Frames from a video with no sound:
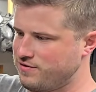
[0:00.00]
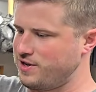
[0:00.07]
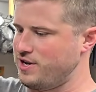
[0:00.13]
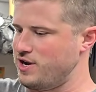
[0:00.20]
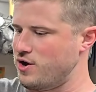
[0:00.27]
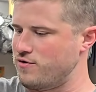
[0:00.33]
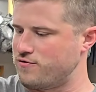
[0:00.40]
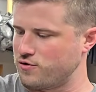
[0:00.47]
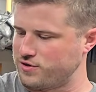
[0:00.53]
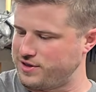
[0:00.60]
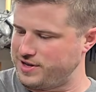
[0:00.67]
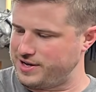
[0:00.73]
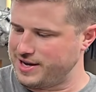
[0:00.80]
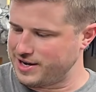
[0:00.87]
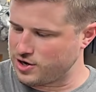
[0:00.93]
video for
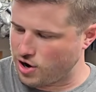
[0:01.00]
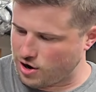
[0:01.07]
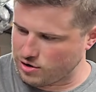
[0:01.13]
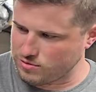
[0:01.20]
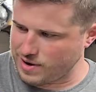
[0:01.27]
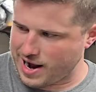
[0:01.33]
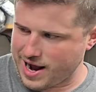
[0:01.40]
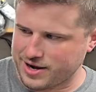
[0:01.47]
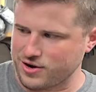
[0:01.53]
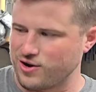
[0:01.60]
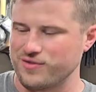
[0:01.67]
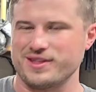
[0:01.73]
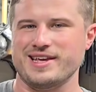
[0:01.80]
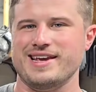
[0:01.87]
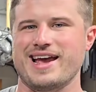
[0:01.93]
the CartRack
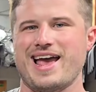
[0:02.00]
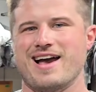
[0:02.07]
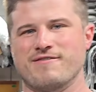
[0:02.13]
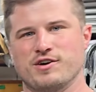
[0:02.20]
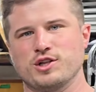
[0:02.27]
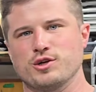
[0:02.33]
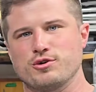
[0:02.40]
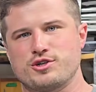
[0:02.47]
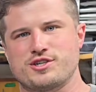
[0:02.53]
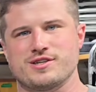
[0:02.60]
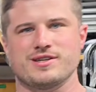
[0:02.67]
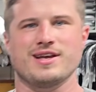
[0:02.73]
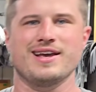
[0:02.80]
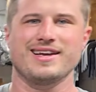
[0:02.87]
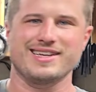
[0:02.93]
on the
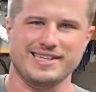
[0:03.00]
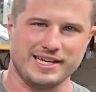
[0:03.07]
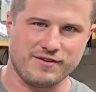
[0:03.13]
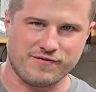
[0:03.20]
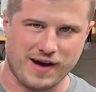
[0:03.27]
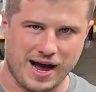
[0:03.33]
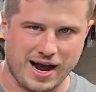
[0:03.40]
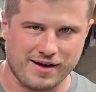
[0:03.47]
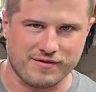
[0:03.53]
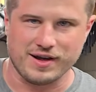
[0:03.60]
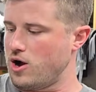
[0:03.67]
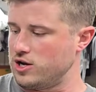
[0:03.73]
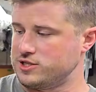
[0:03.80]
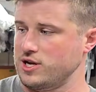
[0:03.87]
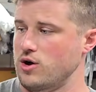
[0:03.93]
Evolution D5.
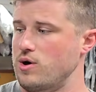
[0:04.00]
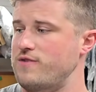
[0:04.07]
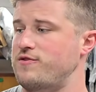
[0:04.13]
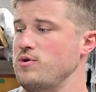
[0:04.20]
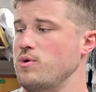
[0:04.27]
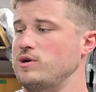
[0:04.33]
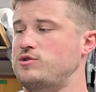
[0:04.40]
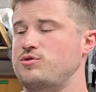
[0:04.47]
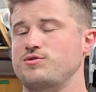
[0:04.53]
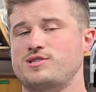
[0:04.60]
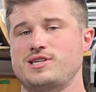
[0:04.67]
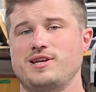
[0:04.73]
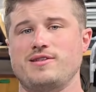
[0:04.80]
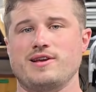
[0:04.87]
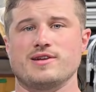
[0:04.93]
Also, if you want to
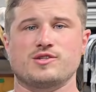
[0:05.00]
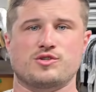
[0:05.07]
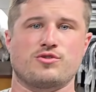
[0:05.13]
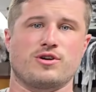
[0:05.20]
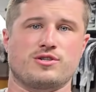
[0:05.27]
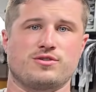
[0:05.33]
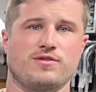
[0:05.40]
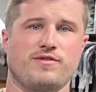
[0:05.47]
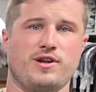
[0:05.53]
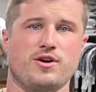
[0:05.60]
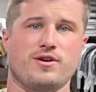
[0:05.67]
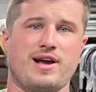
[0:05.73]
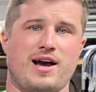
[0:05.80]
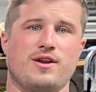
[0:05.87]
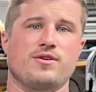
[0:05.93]
see the instructional video
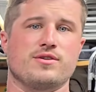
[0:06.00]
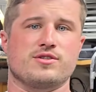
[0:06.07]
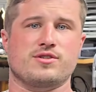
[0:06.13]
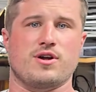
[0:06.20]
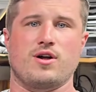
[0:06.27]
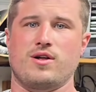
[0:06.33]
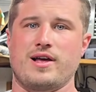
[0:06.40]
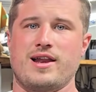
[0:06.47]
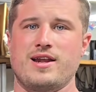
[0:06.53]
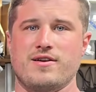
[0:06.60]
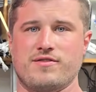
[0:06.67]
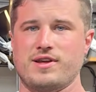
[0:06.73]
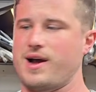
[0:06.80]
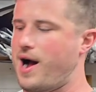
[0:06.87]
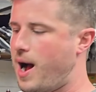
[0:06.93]
on how to install any
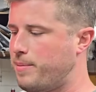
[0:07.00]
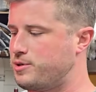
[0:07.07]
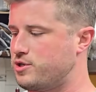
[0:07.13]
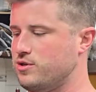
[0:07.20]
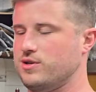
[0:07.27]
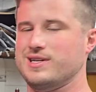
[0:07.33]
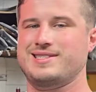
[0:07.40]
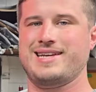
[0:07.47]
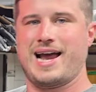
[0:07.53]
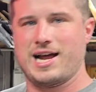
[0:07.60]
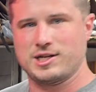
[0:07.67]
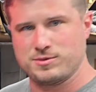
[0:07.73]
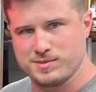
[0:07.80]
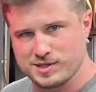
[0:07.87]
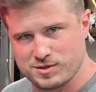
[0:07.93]
of the optional
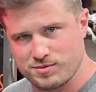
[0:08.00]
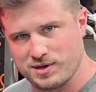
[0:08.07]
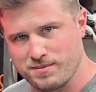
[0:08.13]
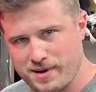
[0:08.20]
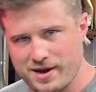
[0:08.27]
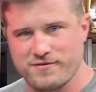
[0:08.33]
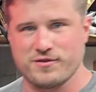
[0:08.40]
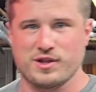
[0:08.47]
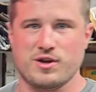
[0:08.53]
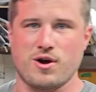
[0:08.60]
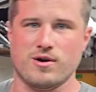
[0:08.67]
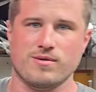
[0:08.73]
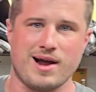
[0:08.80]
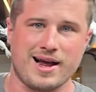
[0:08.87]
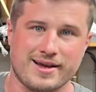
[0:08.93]
attachments we make for the
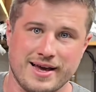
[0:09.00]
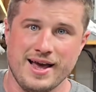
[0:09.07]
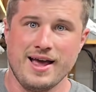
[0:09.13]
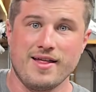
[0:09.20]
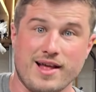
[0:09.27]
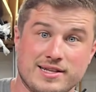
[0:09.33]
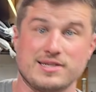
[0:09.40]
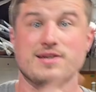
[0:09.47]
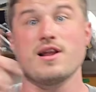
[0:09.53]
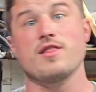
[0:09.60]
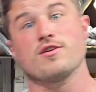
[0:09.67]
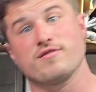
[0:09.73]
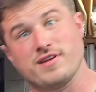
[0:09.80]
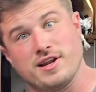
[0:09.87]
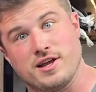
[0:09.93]
CartRack, that's
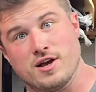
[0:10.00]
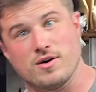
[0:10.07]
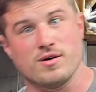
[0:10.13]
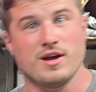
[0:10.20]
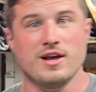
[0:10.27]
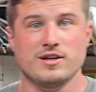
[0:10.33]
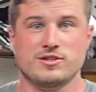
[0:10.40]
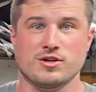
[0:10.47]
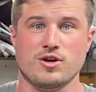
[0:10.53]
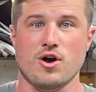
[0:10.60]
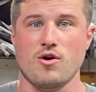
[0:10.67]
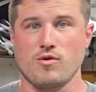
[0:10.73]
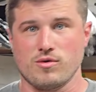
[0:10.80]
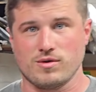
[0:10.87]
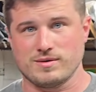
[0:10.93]
another video. So
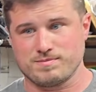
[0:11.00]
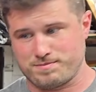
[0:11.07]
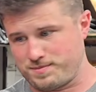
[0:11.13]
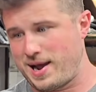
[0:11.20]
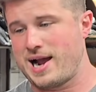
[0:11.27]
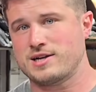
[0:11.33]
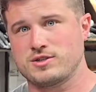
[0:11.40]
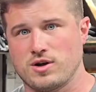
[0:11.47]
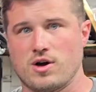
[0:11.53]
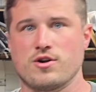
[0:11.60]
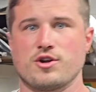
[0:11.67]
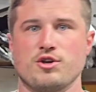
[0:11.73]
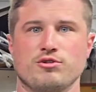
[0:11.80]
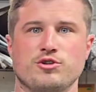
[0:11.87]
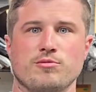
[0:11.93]
go back on
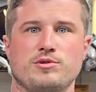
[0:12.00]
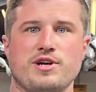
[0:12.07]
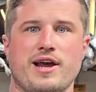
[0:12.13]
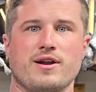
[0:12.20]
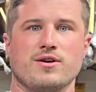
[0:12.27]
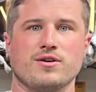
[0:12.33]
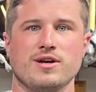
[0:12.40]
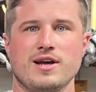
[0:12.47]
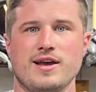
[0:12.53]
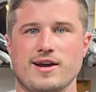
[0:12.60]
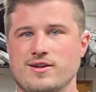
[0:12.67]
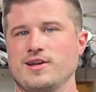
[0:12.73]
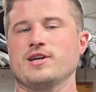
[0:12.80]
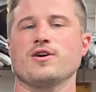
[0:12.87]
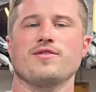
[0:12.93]
our YouTube channel and
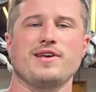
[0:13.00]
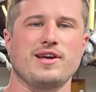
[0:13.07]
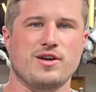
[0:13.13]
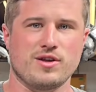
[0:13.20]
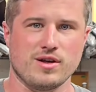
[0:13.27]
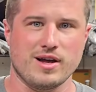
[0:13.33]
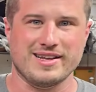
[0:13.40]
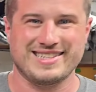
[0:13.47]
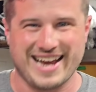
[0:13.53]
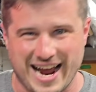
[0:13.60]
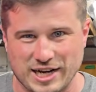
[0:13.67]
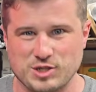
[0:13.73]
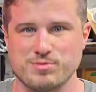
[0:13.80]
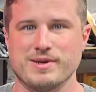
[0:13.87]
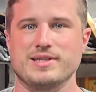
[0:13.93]
click on the
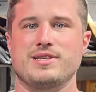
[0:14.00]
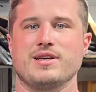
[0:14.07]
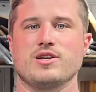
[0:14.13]
attachment